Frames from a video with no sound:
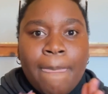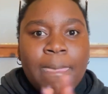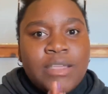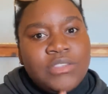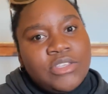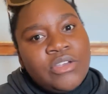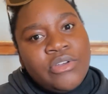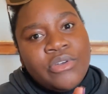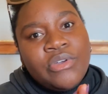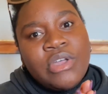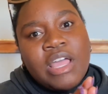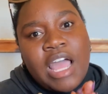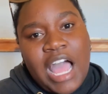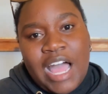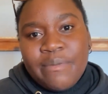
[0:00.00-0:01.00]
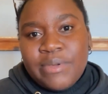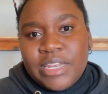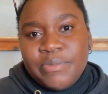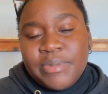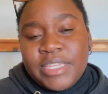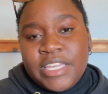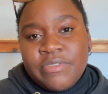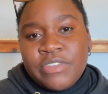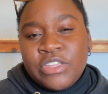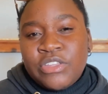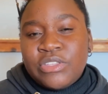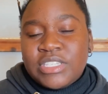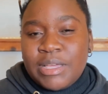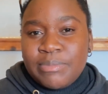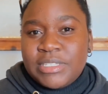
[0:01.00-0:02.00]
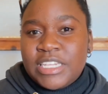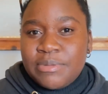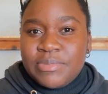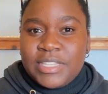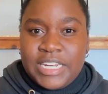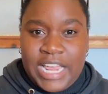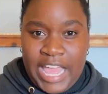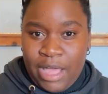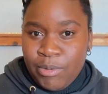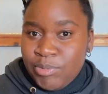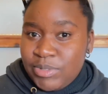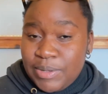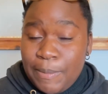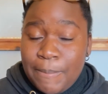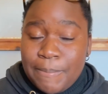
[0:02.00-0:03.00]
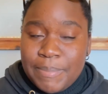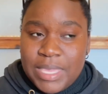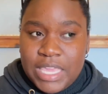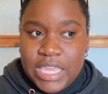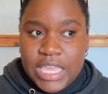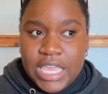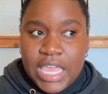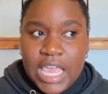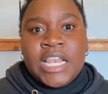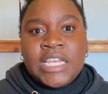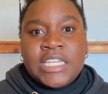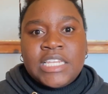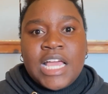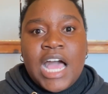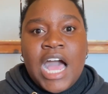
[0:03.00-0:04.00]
So I'm going to be giving you some tips that helped me and